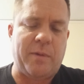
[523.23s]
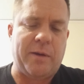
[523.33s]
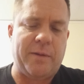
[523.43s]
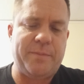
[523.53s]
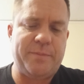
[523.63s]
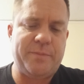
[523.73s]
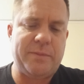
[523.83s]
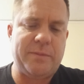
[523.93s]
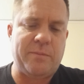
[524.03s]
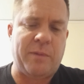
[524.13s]
But
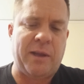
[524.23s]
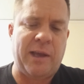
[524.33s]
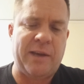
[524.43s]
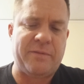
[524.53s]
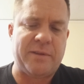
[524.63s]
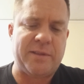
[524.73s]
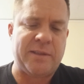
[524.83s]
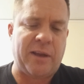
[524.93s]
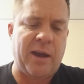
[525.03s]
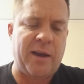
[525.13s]
my life
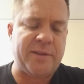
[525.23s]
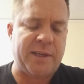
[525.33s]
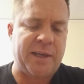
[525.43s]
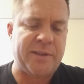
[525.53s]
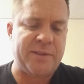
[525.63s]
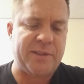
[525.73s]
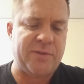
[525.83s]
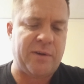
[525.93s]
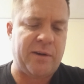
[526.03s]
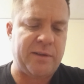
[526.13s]
is in God's hands
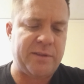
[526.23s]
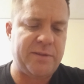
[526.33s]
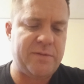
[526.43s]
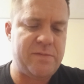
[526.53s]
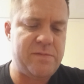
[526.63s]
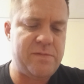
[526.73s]
as far as